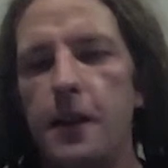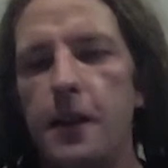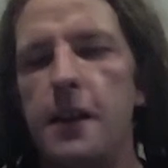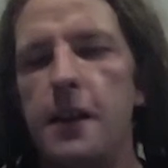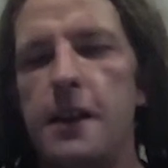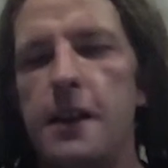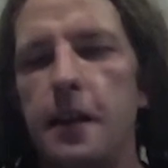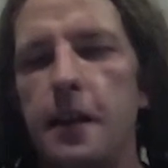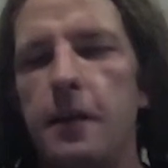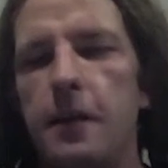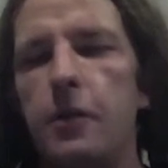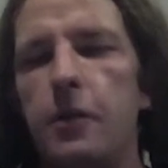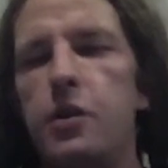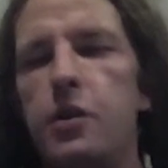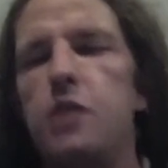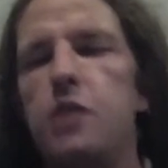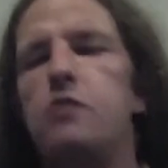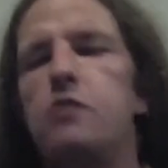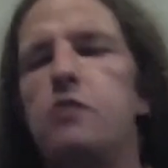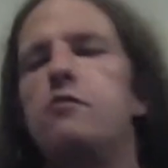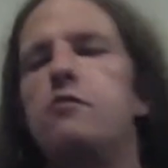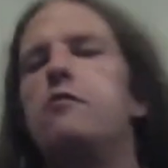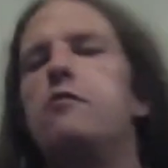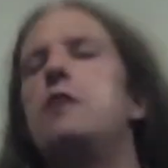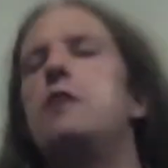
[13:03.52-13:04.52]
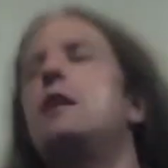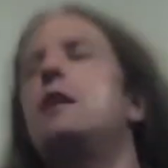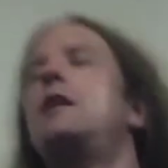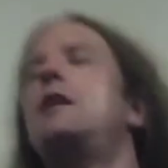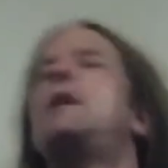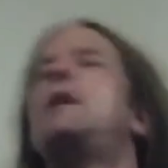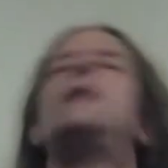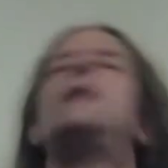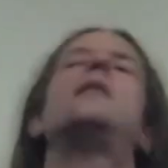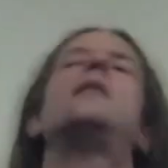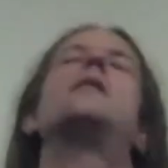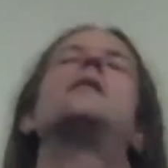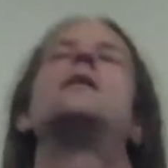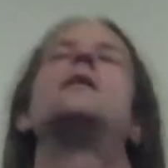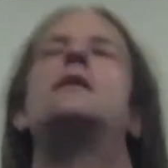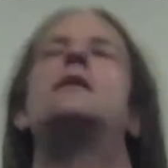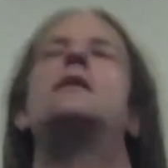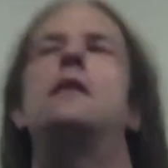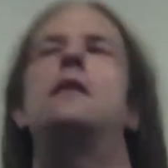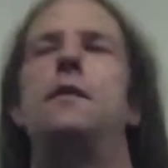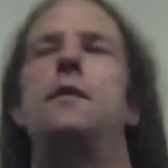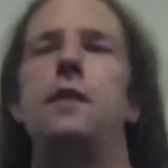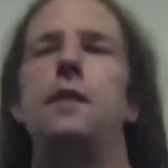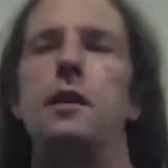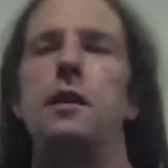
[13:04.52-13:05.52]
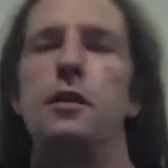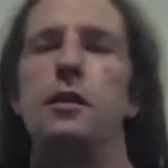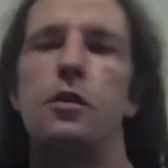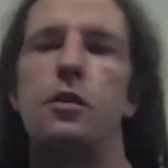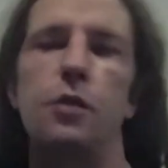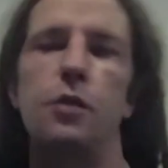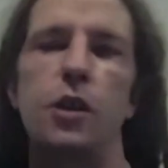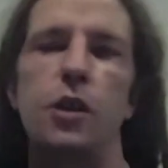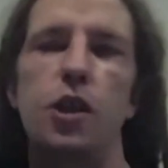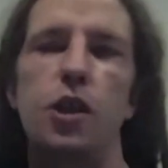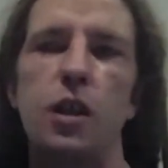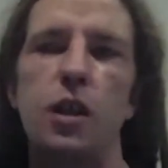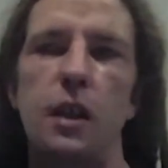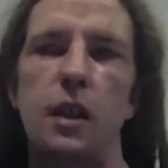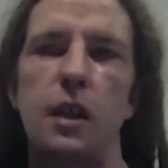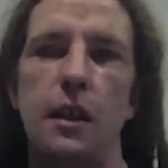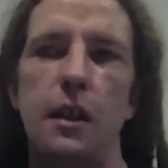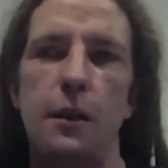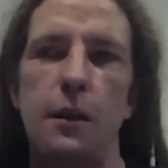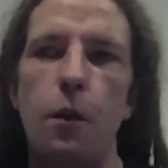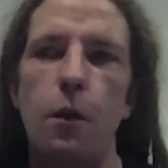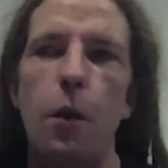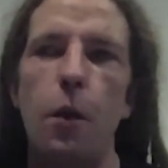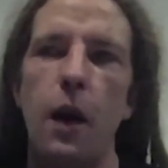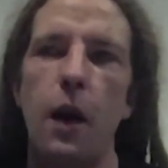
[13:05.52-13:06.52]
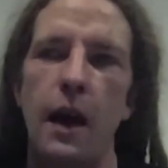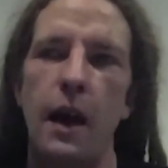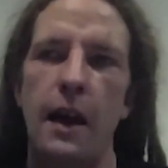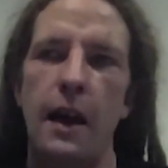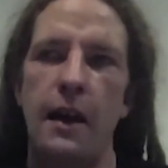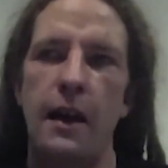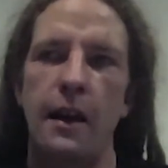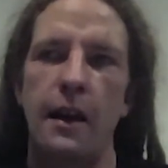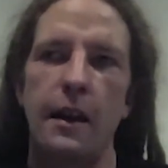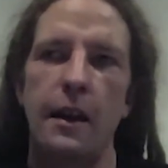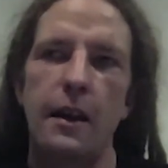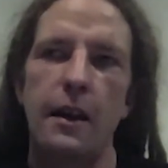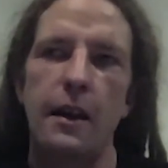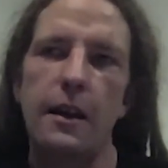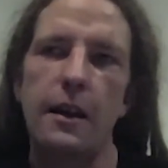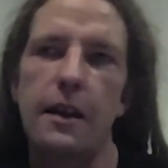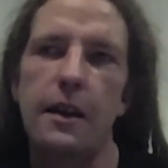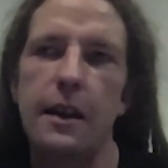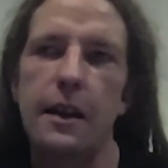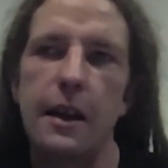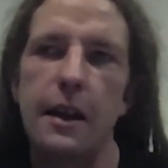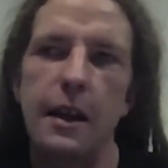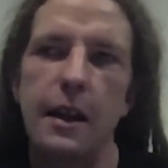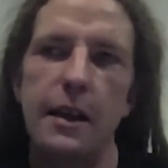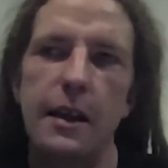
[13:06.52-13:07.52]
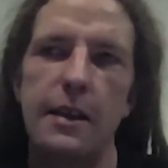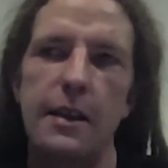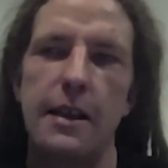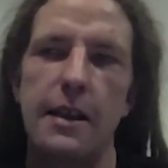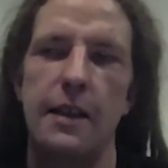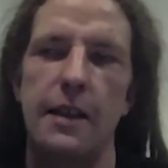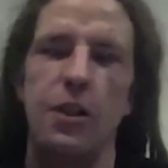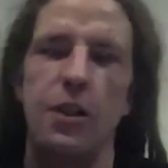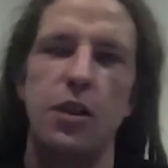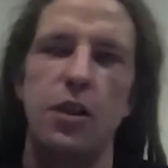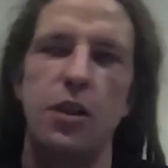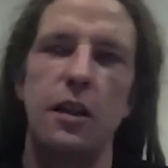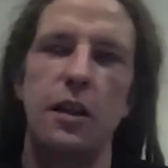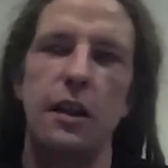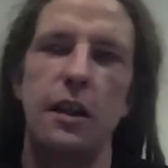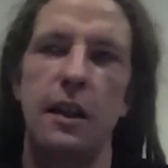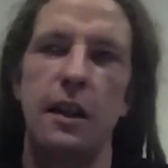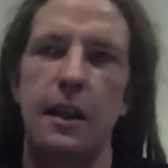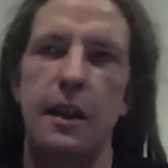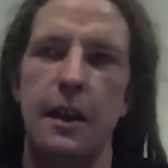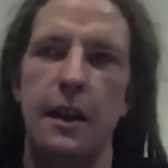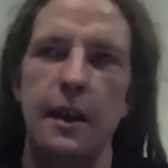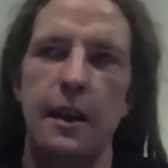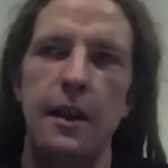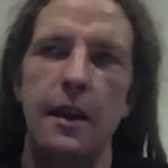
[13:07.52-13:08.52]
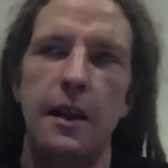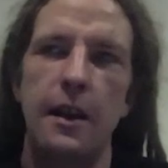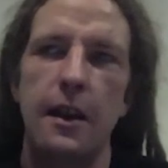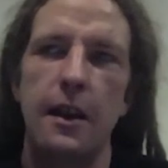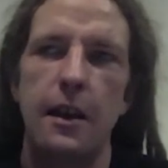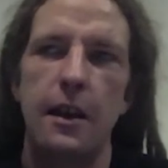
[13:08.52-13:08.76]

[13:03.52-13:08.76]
is something which is really difficult to achieve when essentially